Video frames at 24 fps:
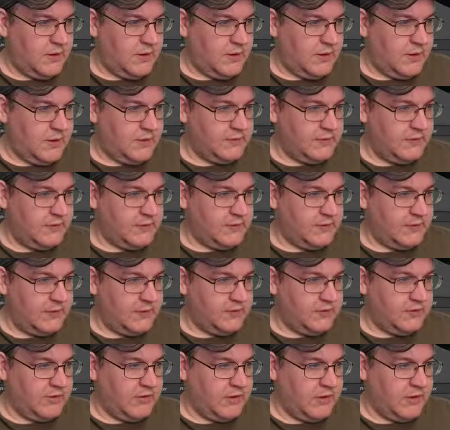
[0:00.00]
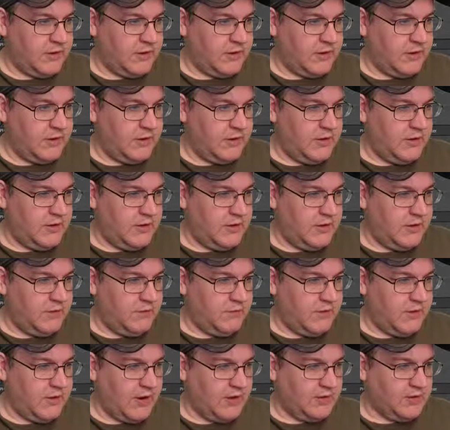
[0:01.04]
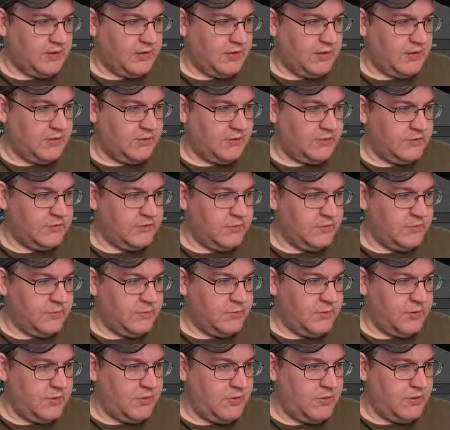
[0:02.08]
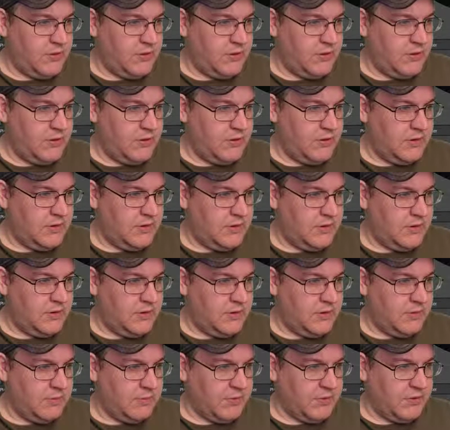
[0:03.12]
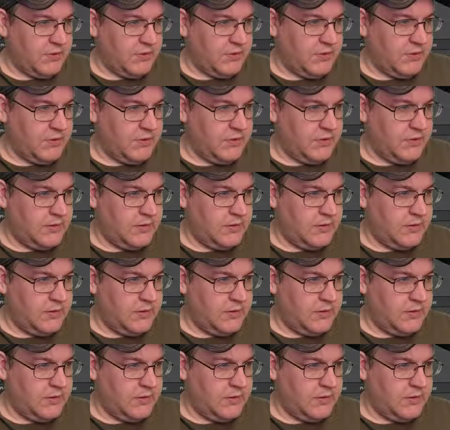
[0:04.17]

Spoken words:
That does actually work if you're actually in circle mode, apparently.